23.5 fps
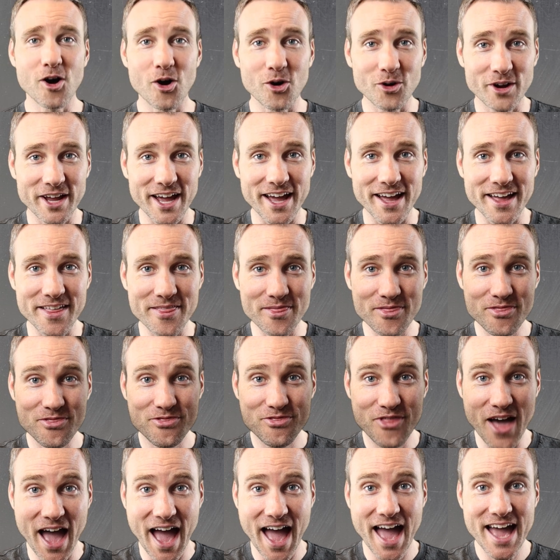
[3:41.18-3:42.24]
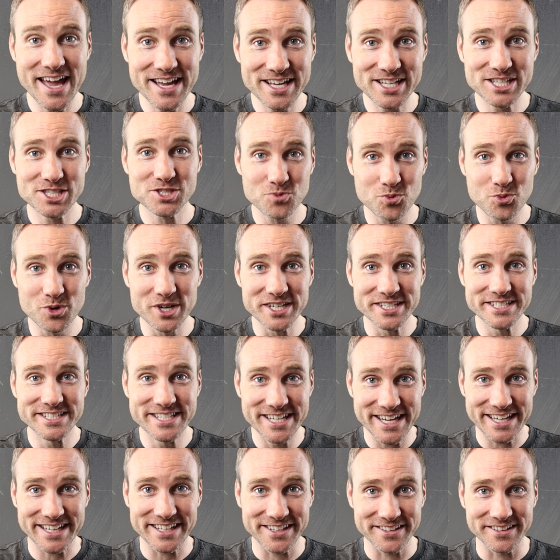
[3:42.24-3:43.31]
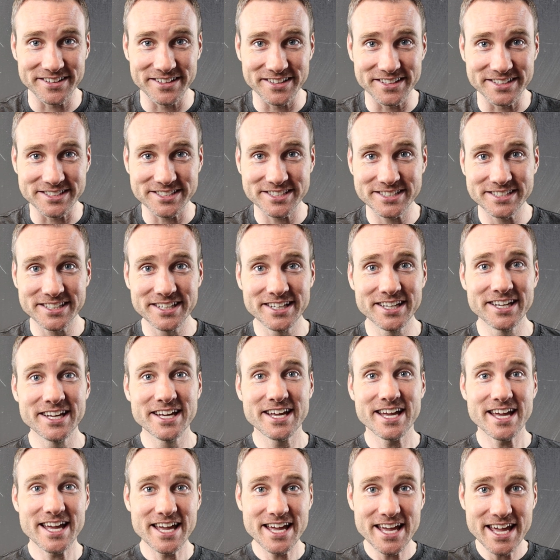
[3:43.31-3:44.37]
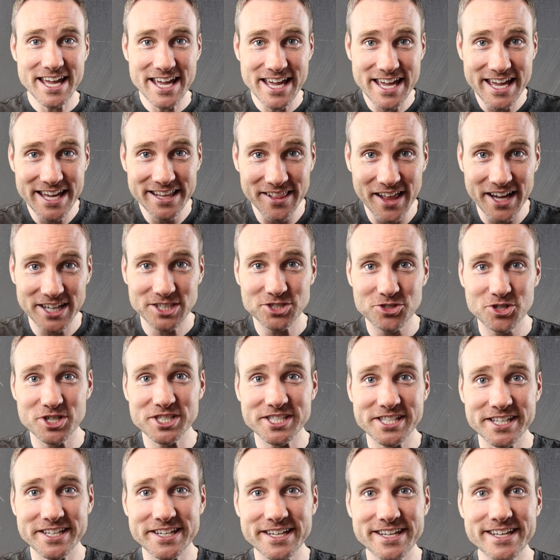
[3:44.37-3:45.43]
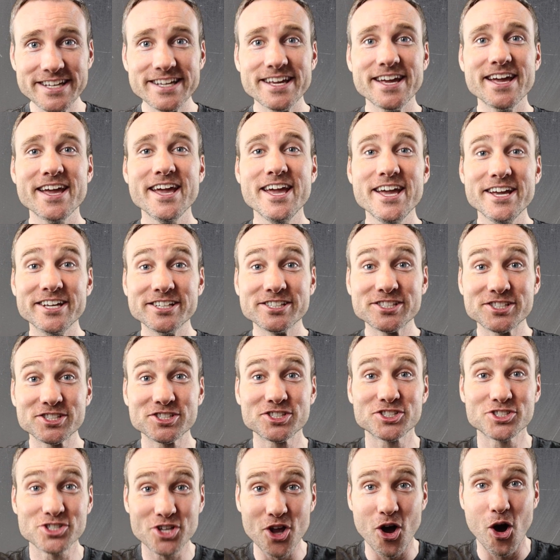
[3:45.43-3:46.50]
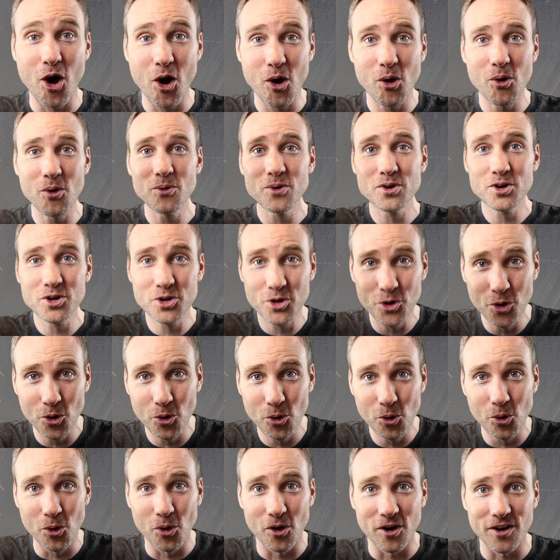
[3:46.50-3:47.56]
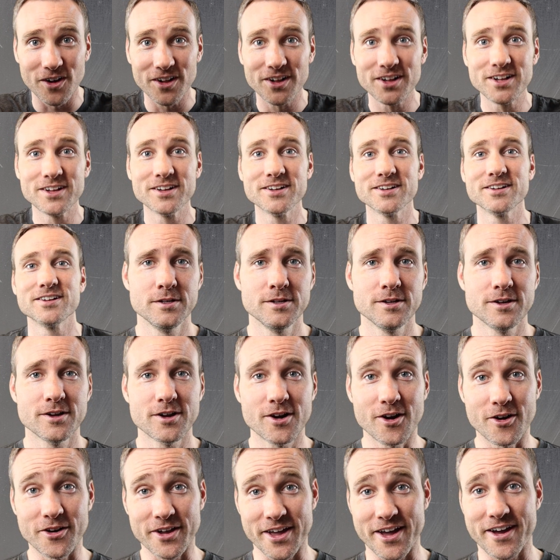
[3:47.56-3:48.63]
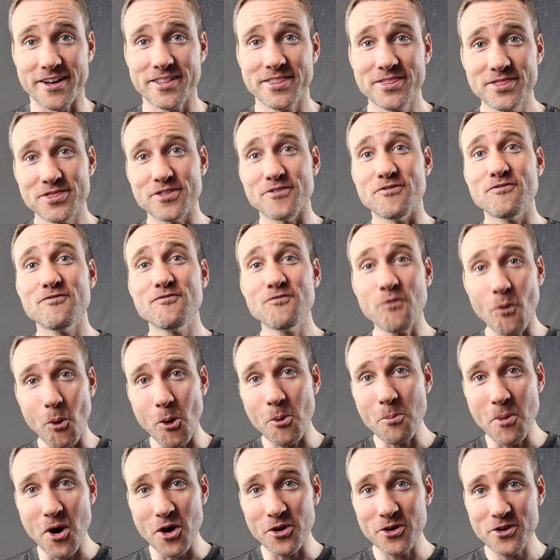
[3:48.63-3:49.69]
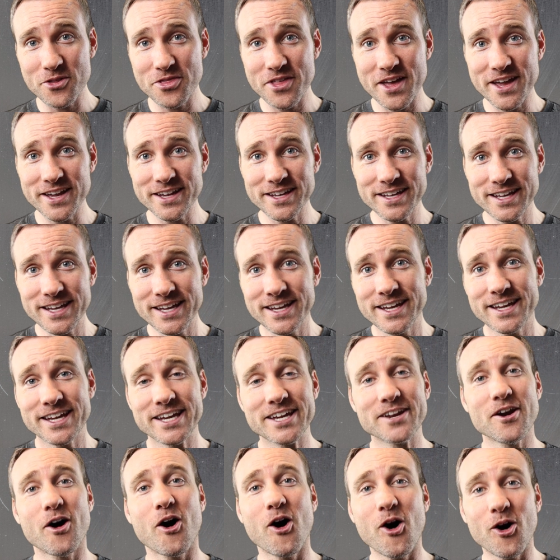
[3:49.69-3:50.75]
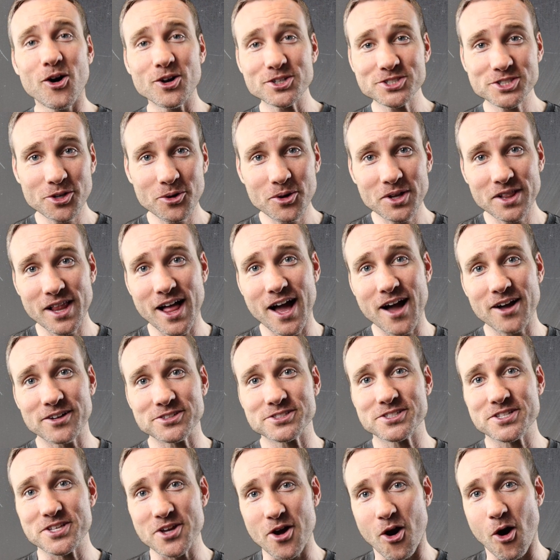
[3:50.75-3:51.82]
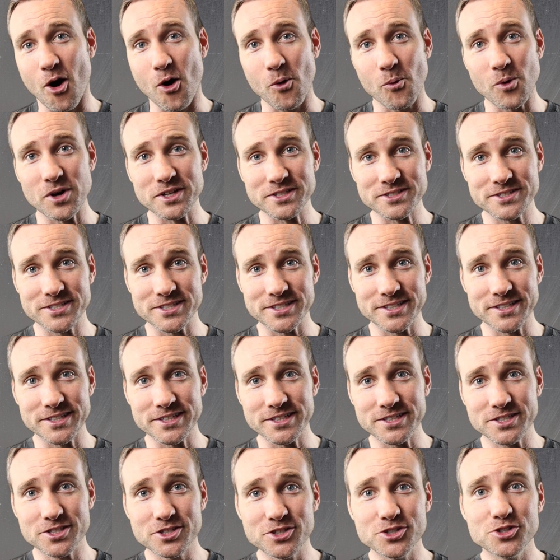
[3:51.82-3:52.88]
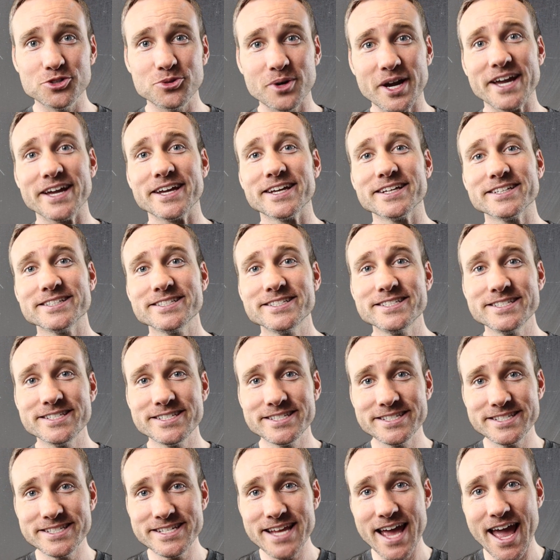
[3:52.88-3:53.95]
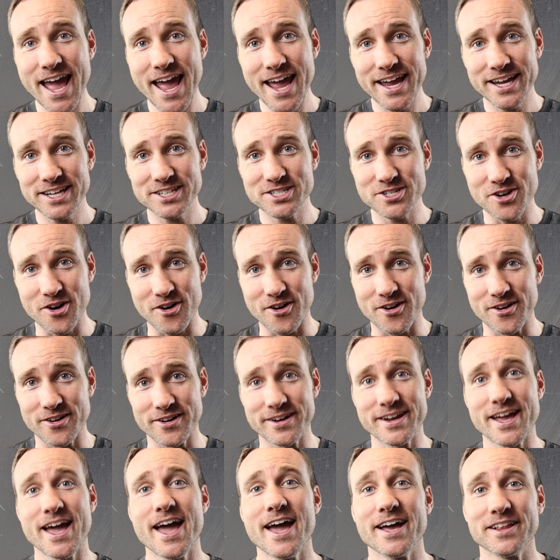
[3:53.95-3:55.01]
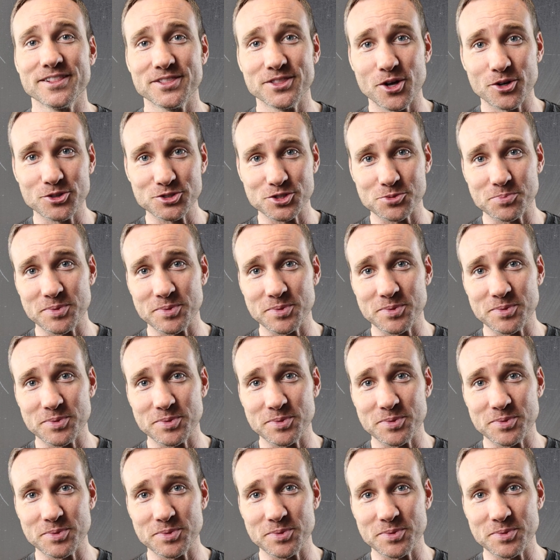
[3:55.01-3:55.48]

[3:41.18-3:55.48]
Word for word: Okay, that is ridiculous. Electricity is so cool. Oh yeah, the four motor thing it also allows the R1T to do a tank turn at low